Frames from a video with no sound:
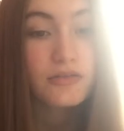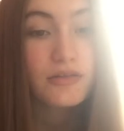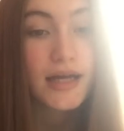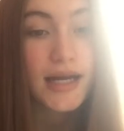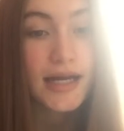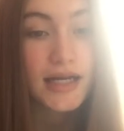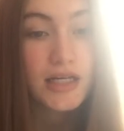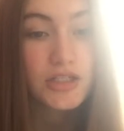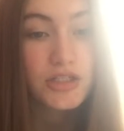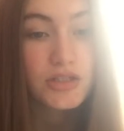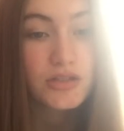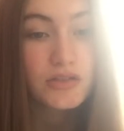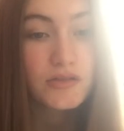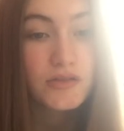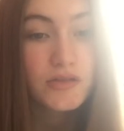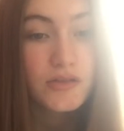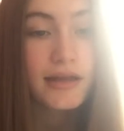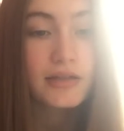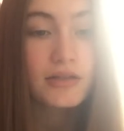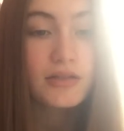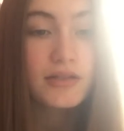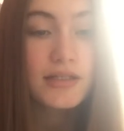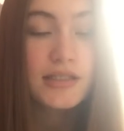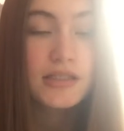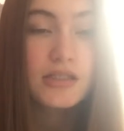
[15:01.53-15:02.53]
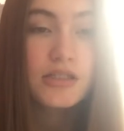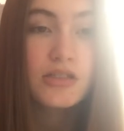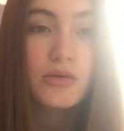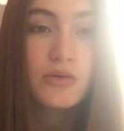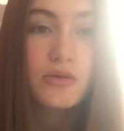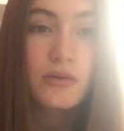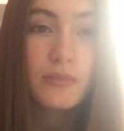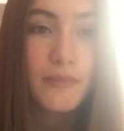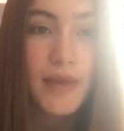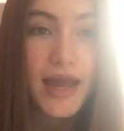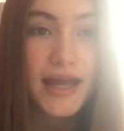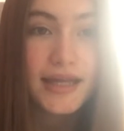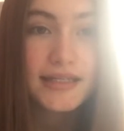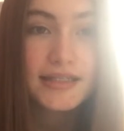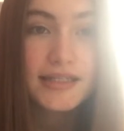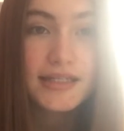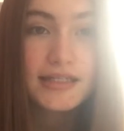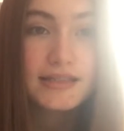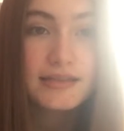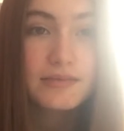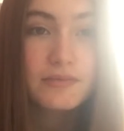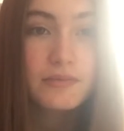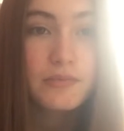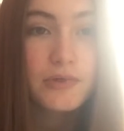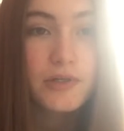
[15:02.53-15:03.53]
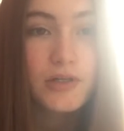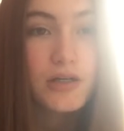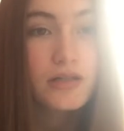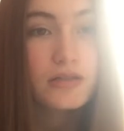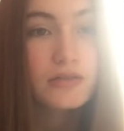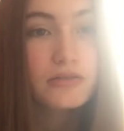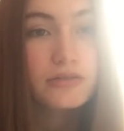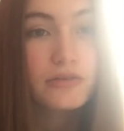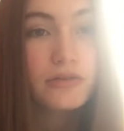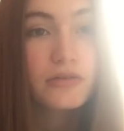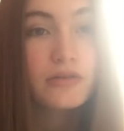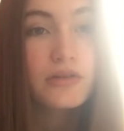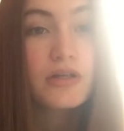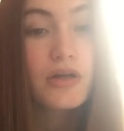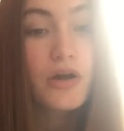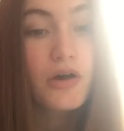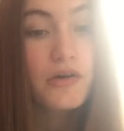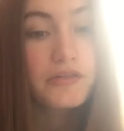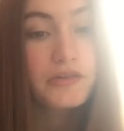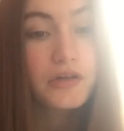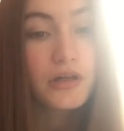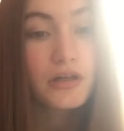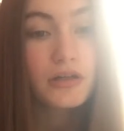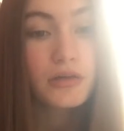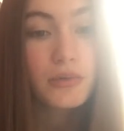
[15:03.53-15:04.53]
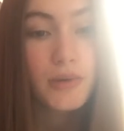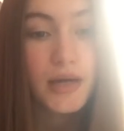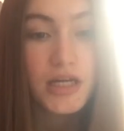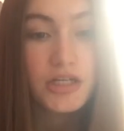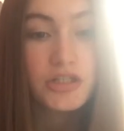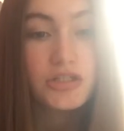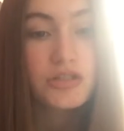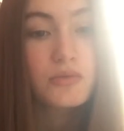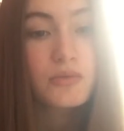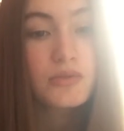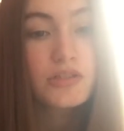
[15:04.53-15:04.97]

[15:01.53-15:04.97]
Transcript: reaction, and you need to know the mechanism but also the overall equation,